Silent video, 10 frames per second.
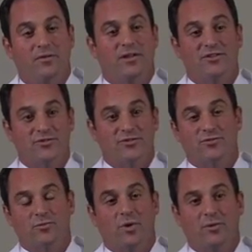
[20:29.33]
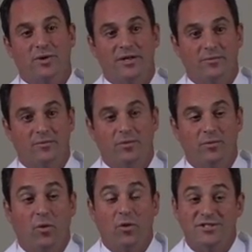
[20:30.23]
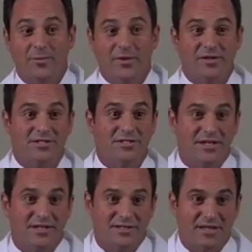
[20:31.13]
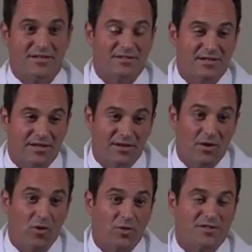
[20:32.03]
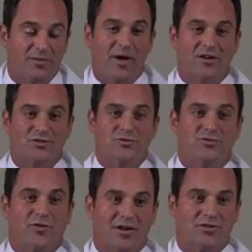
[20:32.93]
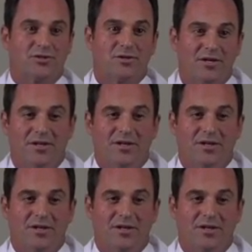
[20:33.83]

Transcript: This is what we would more typically see and known as a boxer's fracture.